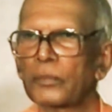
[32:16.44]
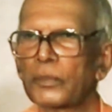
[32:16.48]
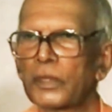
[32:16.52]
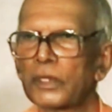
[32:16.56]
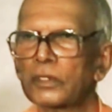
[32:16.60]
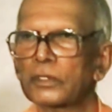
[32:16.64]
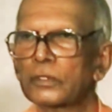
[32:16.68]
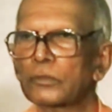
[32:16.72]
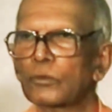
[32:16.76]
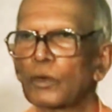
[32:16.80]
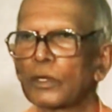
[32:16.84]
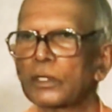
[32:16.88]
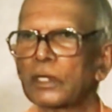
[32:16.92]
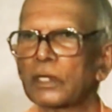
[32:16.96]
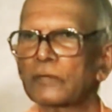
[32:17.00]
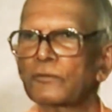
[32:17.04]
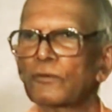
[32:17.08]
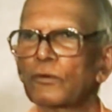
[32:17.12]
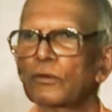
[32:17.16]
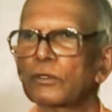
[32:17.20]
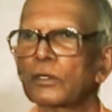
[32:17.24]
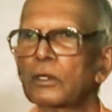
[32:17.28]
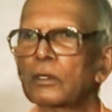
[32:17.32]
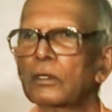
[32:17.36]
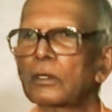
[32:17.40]
this
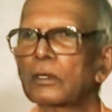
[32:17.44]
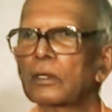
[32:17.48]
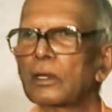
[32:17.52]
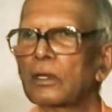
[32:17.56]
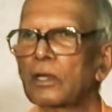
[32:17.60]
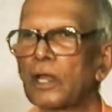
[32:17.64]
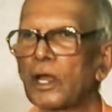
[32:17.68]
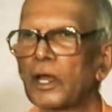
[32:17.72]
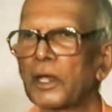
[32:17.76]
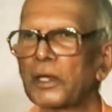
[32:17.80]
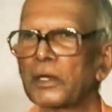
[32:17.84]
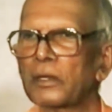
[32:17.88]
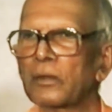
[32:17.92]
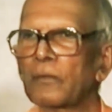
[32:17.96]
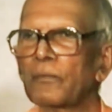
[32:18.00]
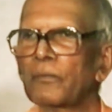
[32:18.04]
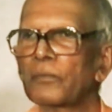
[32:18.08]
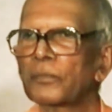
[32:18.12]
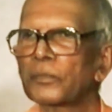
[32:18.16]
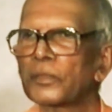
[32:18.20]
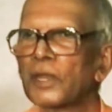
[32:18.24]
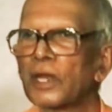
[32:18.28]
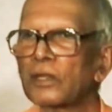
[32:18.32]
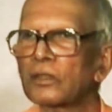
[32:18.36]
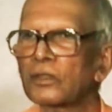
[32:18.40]
wonderful line,
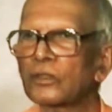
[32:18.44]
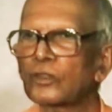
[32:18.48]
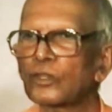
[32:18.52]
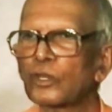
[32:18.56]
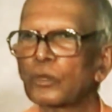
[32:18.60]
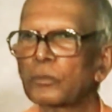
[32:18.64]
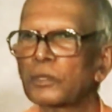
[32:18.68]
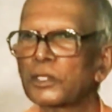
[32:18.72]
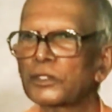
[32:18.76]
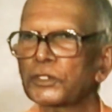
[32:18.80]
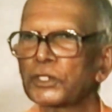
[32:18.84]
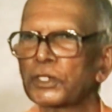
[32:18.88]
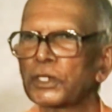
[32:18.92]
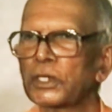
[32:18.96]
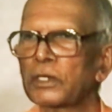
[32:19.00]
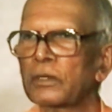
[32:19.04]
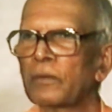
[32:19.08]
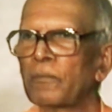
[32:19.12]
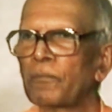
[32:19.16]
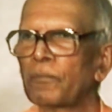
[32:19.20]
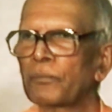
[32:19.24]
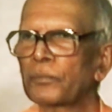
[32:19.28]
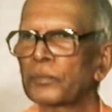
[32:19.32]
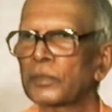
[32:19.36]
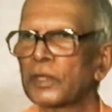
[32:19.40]
Tattvamasi,
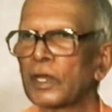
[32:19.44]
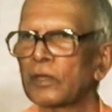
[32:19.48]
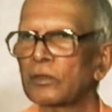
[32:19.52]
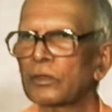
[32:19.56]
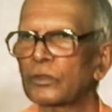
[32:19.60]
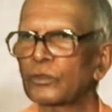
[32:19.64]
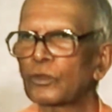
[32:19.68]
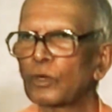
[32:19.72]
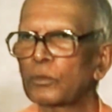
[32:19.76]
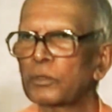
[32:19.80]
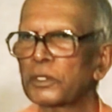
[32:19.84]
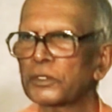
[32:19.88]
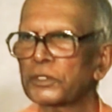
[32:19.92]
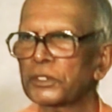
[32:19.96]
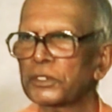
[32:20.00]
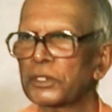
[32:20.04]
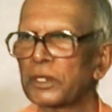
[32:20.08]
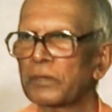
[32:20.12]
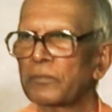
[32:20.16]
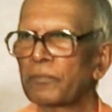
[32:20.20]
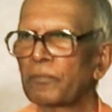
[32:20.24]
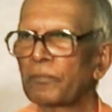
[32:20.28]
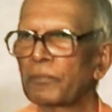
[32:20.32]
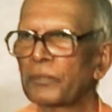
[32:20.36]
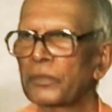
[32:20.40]

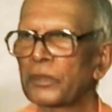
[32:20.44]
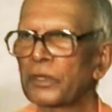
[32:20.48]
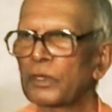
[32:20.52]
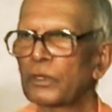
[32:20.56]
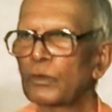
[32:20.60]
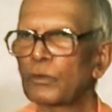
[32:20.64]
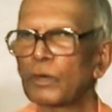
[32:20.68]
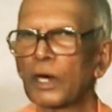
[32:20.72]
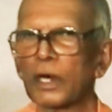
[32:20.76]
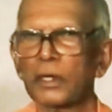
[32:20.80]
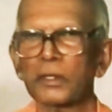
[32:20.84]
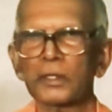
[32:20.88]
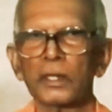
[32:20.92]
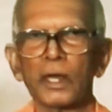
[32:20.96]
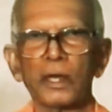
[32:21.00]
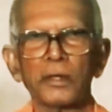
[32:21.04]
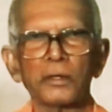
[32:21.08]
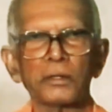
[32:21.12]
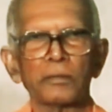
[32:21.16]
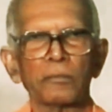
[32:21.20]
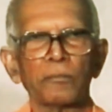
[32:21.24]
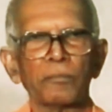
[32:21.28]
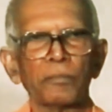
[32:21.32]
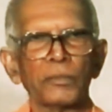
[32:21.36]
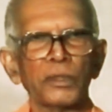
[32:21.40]
Tattvamasi. You are
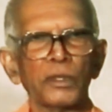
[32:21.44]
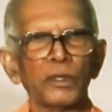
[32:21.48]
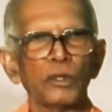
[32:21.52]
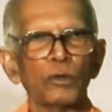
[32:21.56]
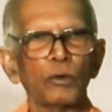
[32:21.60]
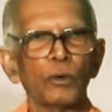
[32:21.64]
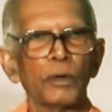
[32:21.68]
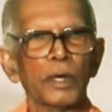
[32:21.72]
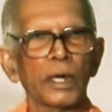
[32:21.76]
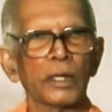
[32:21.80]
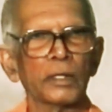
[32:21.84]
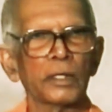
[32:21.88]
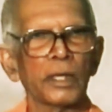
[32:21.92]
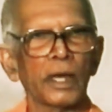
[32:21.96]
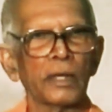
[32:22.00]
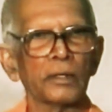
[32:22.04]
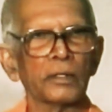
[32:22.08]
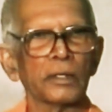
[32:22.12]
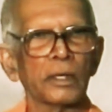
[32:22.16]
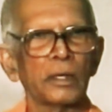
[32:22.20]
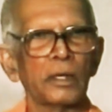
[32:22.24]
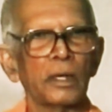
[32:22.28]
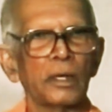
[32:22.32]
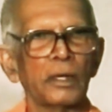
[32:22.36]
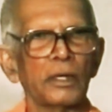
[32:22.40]
that, you are that.
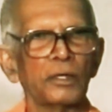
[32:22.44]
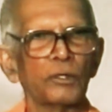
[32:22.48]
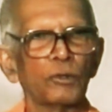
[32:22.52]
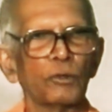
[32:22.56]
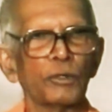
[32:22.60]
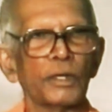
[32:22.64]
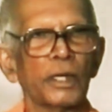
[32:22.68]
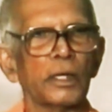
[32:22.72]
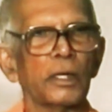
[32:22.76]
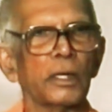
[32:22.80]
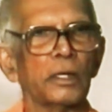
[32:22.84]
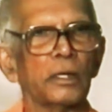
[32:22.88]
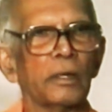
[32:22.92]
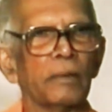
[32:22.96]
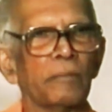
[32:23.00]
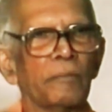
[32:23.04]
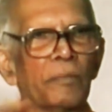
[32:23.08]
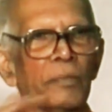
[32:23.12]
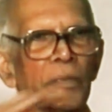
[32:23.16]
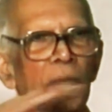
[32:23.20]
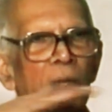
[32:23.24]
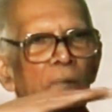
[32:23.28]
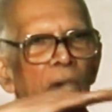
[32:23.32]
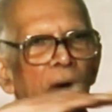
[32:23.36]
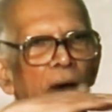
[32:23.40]
Today,
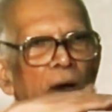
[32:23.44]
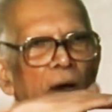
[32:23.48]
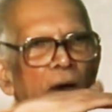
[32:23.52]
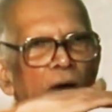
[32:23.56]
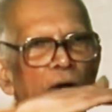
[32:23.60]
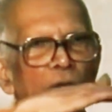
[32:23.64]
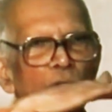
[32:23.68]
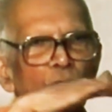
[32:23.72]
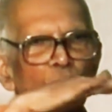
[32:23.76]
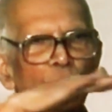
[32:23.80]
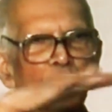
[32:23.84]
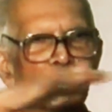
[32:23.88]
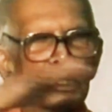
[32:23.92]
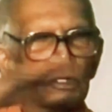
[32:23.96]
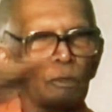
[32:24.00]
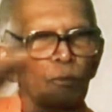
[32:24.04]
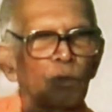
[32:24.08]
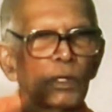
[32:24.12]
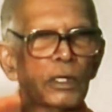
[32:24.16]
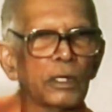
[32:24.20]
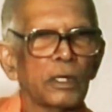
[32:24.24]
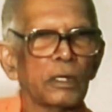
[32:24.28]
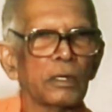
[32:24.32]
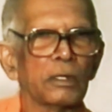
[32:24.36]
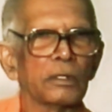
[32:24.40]
all over the
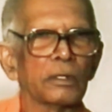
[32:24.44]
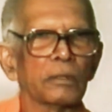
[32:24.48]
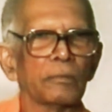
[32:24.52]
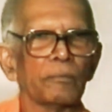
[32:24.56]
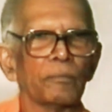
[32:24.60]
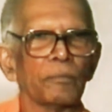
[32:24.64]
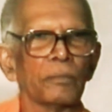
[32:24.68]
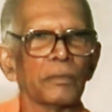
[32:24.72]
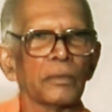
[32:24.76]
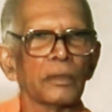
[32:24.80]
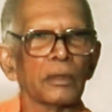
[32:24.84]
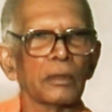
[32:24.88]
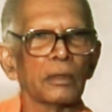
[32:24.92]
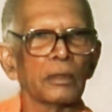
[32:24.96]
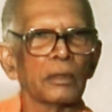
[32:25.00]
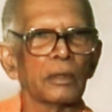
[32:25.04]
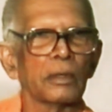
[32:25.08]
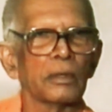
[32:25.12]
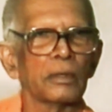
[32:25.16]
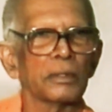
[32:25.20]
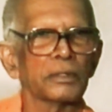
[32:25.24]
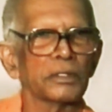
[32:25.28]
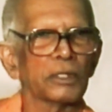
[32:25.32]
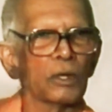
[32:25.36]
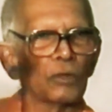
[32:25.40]
world,
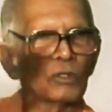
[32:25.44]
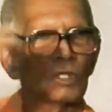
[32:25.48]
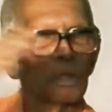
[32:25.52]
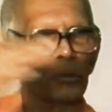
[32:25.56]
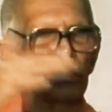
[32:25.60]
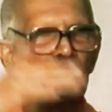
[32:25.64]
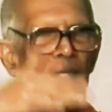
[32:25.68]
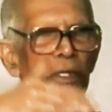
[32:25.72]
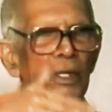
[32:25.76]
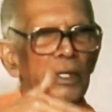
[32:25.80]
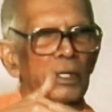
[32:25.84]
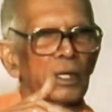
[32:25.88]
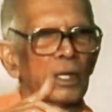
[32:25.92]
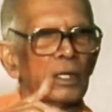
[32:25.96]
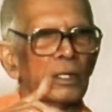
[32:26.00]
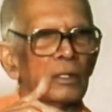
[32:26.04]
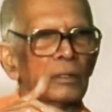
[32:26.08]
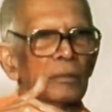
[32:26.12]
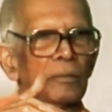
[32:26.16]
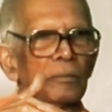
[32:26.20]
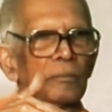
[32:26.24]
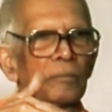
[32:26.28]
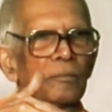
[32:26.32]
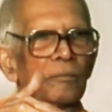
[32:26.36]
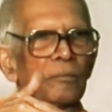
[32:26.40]
South
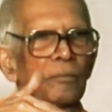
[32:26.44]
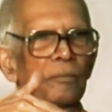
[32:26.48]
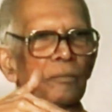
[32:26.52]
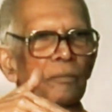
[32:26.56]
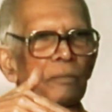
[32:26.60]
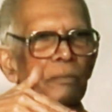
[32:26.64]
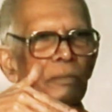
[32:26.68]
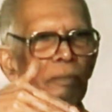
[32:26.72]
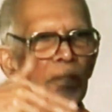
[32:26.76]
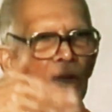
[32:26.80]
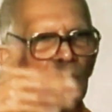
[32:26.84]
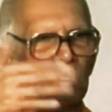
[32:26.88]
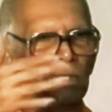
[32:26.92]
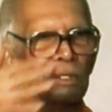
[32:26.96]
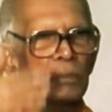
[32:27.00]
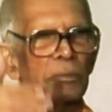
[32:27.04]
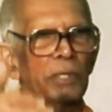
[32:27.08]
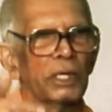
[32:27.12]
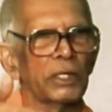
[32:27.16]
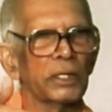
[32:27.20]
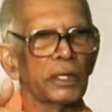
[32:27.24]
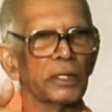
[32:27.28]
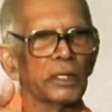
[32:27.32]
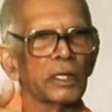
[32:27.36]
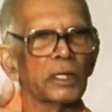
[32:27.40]
America, North
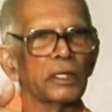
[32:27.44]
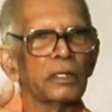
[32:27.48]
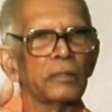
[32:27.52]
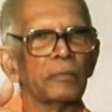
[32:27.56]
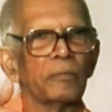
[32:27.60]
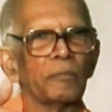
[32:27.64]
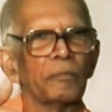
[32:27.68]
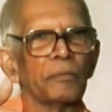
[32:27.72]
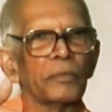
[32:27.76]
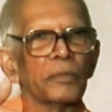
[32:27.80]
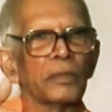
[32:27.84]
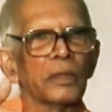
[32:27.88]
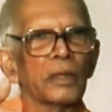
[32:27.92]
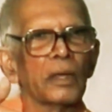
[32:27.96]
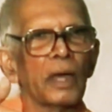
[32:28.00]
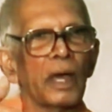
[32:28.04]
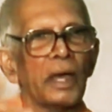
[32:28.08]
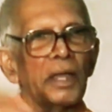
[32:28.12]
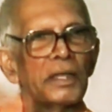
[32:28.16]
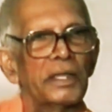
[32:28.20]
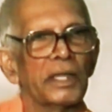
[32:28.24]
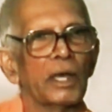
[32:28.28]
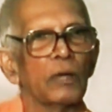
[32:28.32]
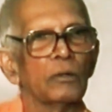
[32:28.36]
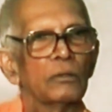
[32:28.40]
America,
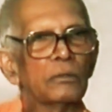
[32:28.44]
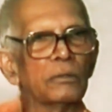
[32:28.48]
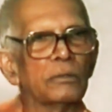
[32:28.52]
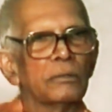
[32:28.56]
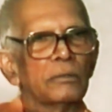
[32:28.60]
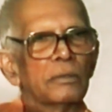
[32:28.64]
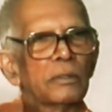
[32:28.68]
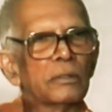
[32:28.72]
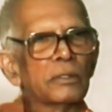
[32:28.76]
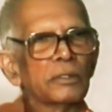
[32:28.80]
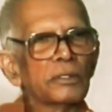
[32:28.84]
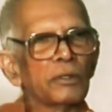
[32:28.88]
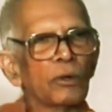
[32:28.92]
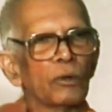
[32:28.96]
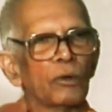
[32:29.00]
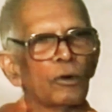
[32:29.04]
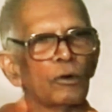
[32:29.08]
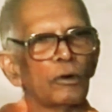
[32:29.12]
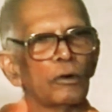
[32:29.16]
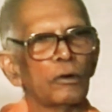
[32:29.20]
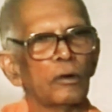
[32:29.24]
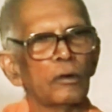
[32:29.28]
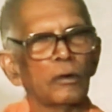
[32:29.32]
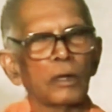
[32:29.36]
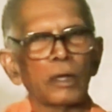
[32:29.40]
and now the
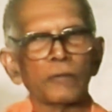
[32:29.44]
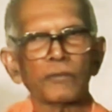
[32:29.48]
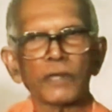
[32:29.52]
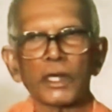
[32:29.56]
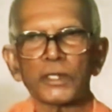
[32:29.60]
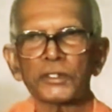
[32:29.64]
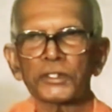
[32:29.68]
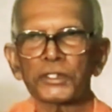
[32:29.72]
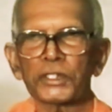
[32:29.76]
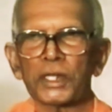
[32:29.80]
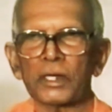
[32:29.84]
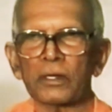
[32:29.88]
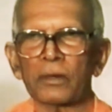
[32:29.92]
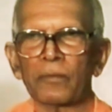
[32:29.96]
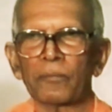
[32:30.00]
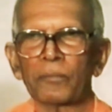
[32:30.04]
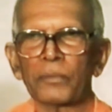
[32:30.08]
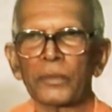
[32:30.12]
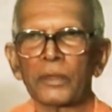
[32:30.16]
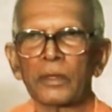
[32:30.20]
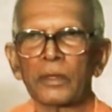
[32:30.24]
whole of Russia